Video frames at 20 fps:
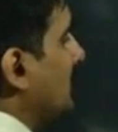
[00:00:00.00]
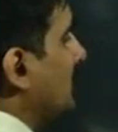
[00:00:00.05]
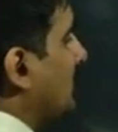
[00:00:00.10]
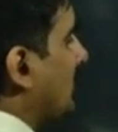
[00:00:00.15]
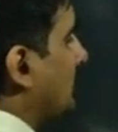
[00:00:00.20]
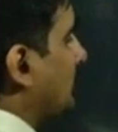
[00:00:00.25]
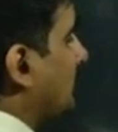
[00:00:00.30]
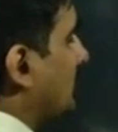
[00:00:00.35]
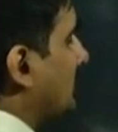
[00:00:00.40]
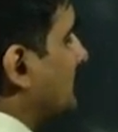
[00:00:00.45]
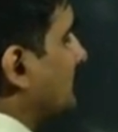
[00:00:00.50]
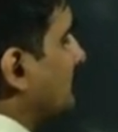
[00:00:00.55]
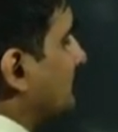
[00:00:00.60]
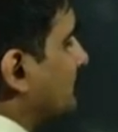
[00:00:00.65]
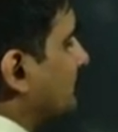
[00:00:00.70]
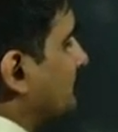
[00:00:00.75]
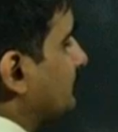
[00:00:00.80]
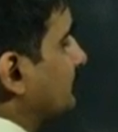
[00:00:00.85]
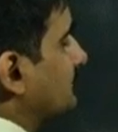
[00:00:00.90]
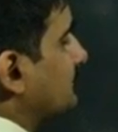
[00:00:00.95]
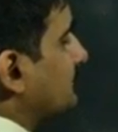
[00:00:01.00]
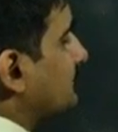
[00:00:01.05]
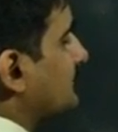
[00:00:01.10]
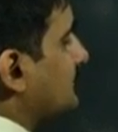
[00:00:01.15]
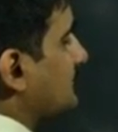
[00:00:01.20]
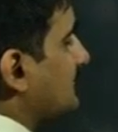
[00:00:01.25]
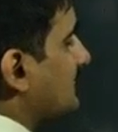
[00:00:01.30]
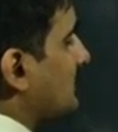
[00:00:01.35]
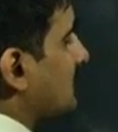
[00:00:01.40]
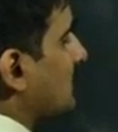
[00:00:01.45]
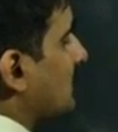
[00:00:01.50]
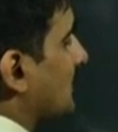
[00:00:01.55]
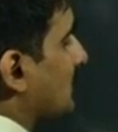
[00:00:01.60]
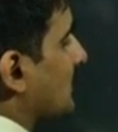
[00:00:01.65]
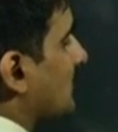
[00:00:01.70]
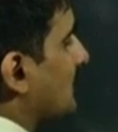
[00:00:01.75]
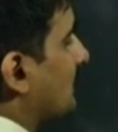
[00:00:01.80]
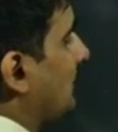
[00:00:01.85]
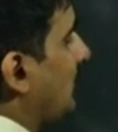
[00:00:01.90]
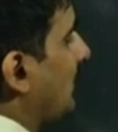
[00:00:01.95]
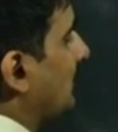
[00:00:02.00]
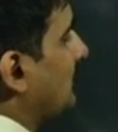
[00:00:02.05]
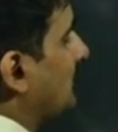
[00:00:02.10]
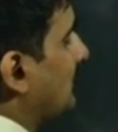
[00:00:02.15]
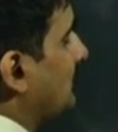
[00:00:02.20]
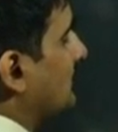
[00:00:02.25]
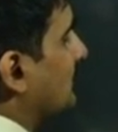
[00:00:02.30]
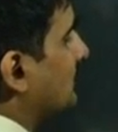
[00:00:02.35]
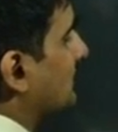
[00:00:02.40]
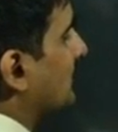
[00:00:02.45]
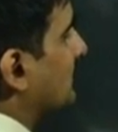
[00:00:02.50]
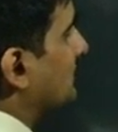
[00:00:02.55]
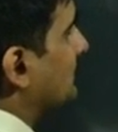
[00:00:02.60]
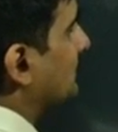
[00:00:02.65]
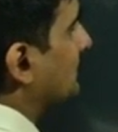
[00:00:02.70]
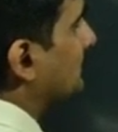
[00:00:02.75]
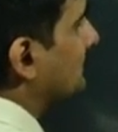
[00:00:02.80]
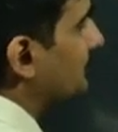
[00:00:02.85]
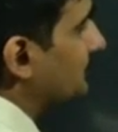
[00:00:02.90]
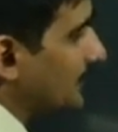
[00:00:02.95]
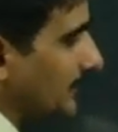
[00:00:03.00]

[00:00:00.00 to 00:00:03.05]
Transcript: Now see, what are we going to do